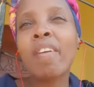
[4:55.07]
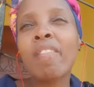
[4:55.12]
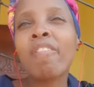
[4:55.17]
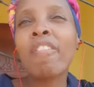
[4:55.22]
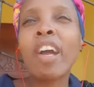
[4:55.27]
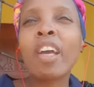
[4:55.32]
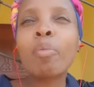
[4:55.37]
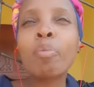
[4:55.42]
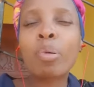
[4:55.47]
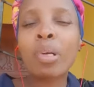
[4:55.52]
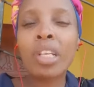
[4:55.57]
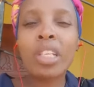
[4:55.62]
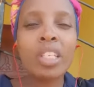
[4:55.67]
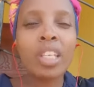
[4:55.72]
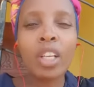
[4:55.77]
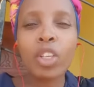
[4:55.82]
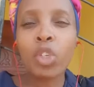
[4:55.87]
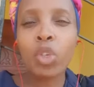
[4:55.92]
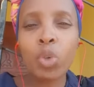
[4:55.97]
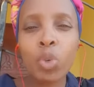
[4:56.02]
fine prints
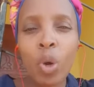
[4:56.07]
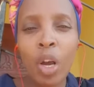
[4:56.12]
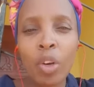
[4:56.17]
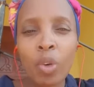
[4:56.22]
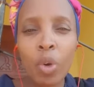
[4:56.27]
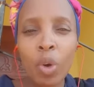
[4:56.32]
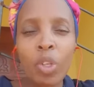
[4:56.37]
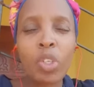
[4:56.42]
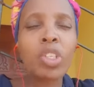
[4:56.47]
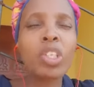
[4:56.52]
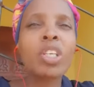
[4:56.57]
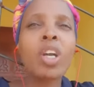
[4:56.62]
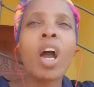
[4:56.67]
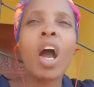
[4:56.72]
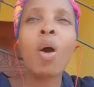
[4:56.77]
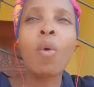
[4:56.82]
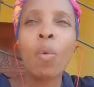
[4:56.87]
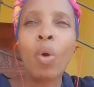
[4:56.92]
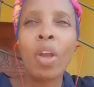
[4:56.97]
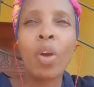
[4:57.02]
that you are not
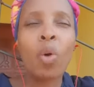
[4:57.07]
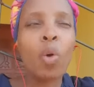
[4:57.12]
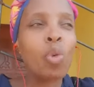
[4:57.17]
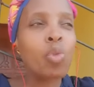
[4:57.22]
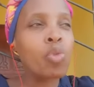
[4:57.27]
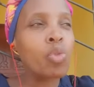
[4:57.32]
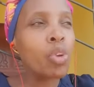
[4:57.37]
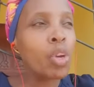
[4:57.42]
aware of,